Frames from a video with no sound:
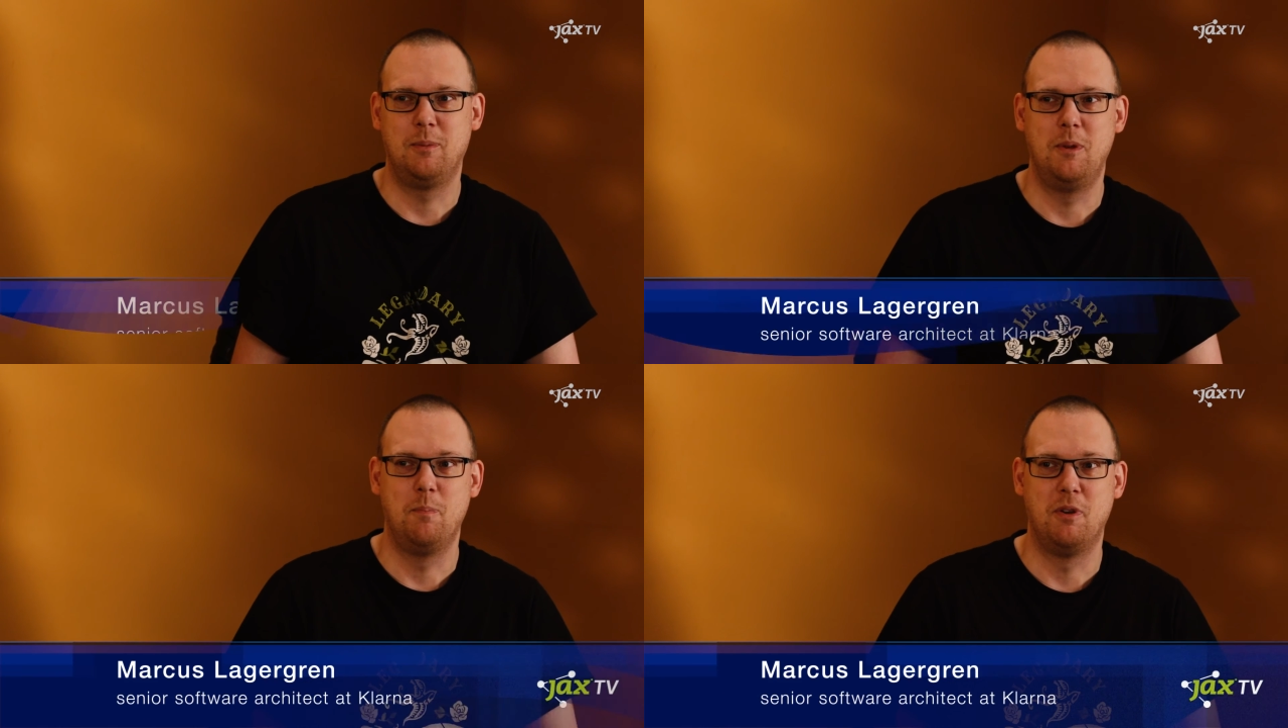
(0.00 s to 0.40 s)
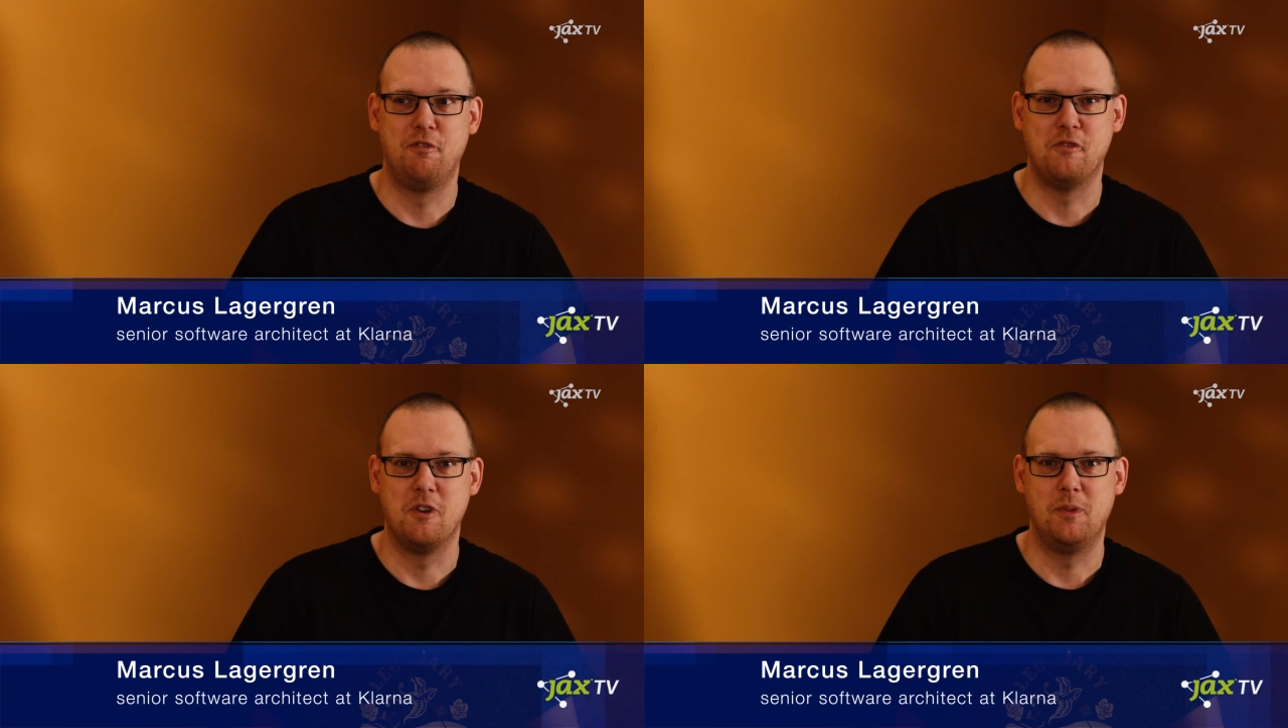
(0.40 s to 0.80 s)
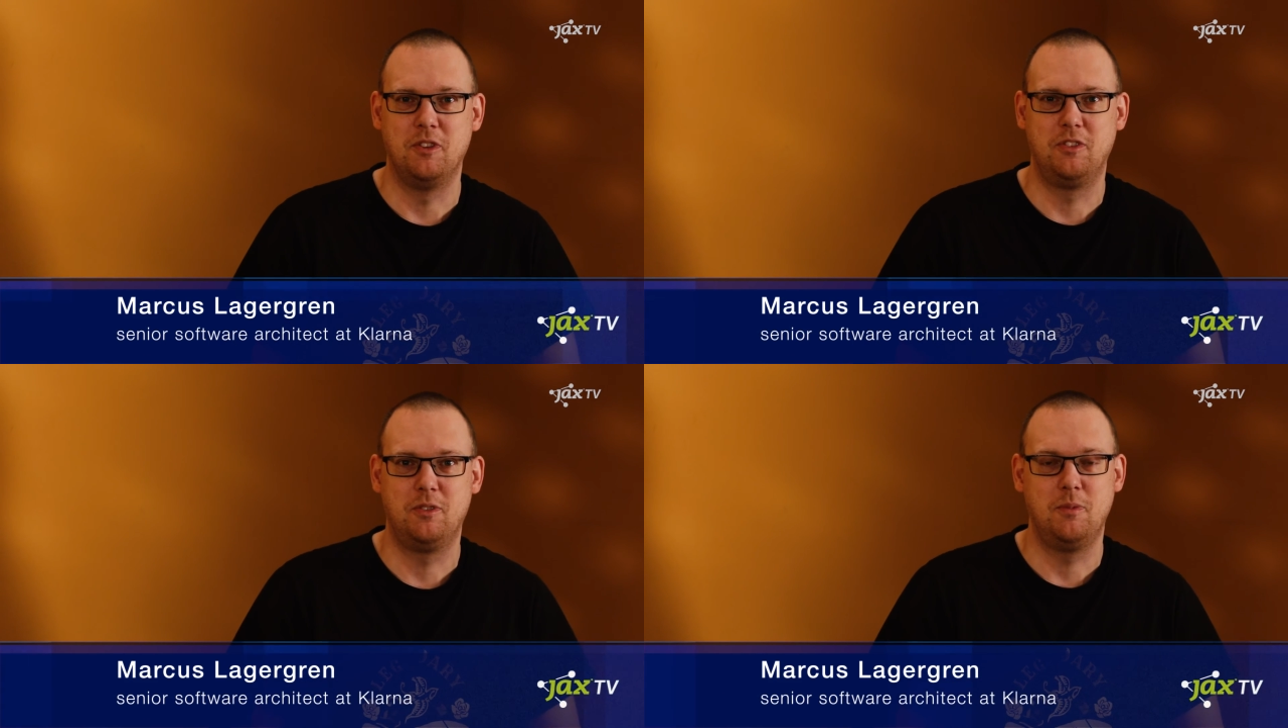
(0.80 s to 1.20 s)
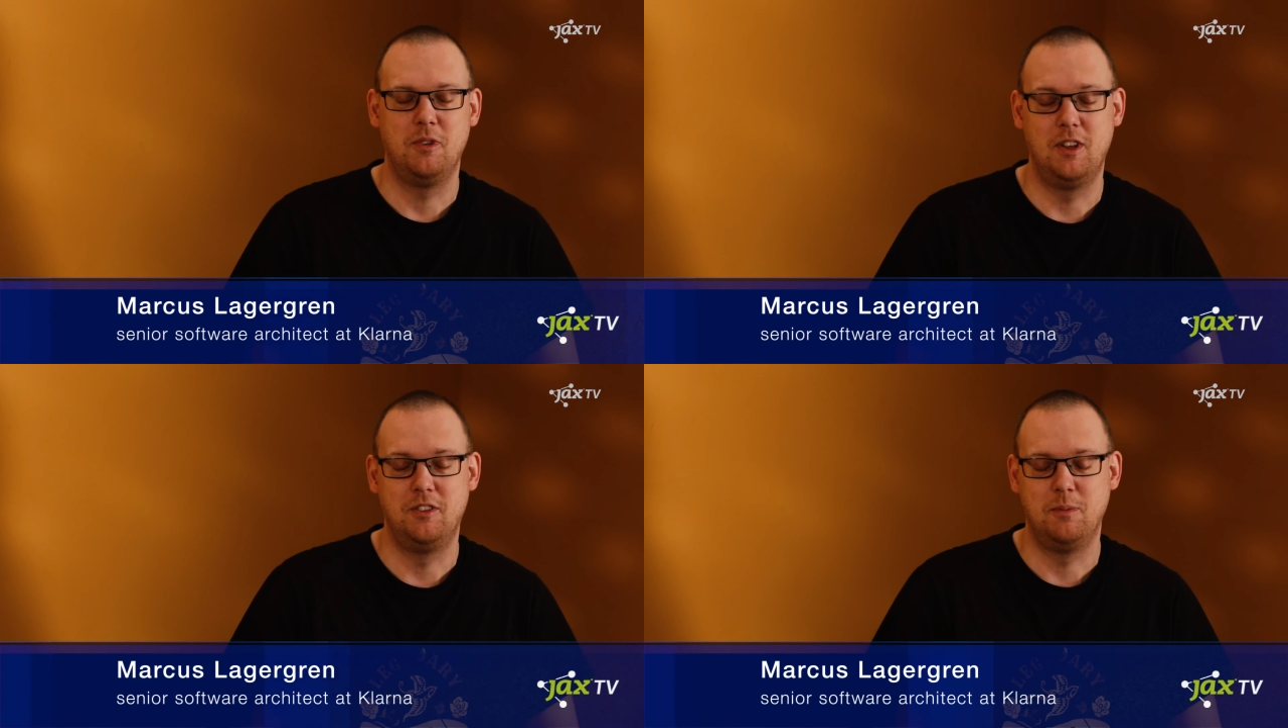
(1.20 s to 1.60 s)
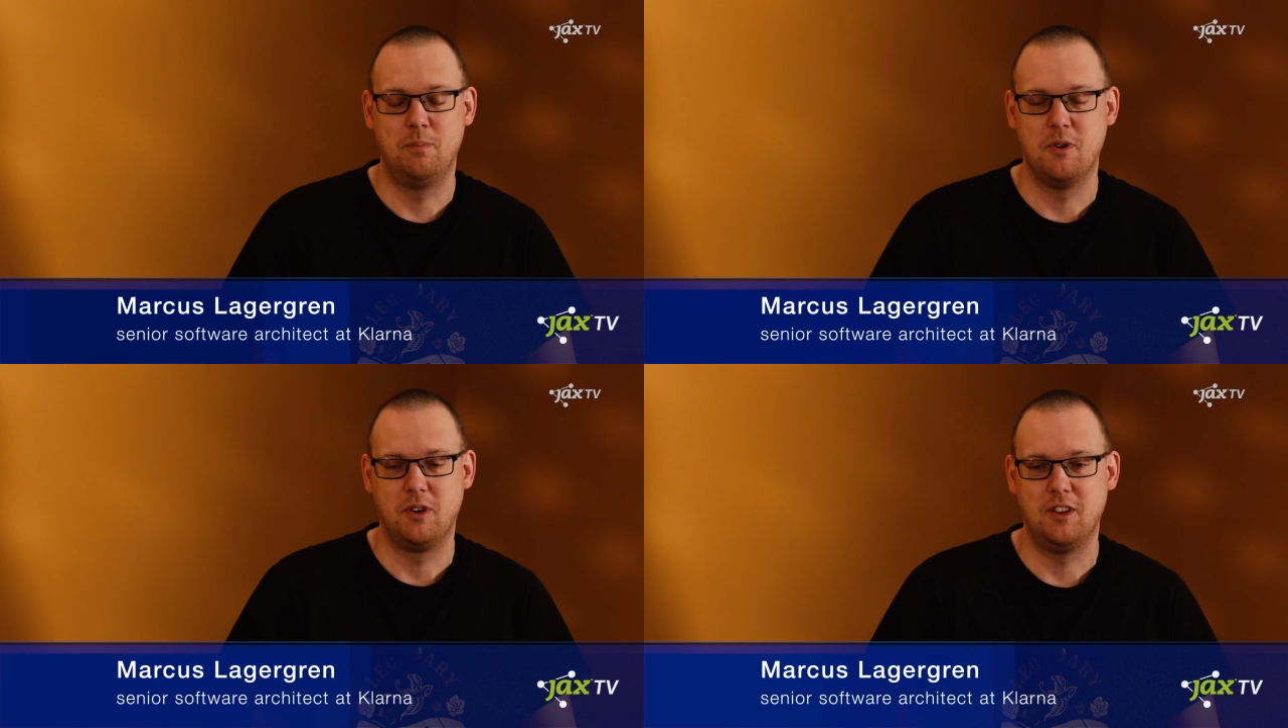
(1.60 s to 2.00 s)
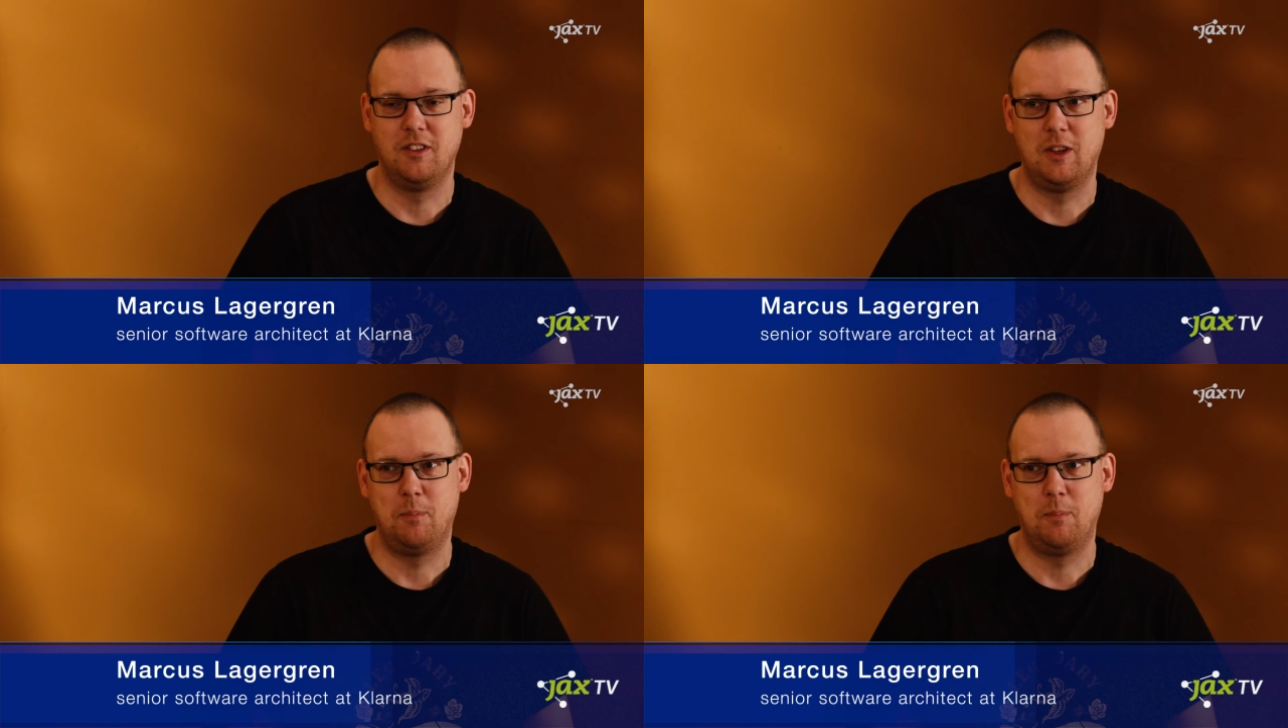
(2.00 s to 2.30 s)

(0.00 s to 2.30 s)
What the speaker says: I mean, performance is important.